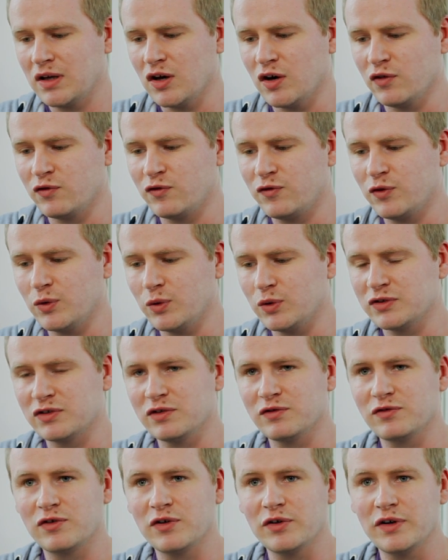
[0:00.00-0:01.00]
a force
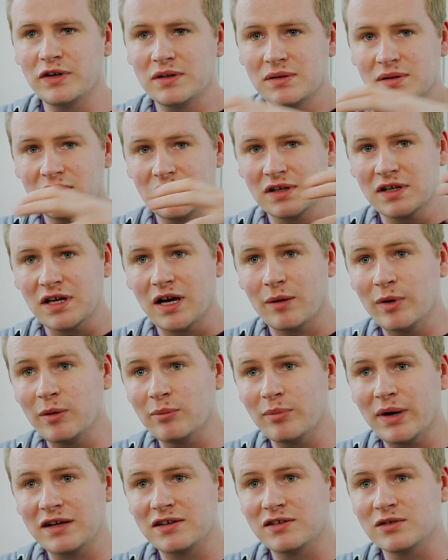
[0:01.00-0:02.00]
of fluid coming
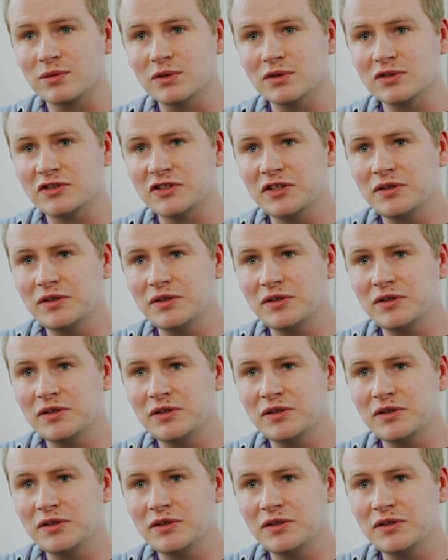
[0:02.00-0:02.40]
back towards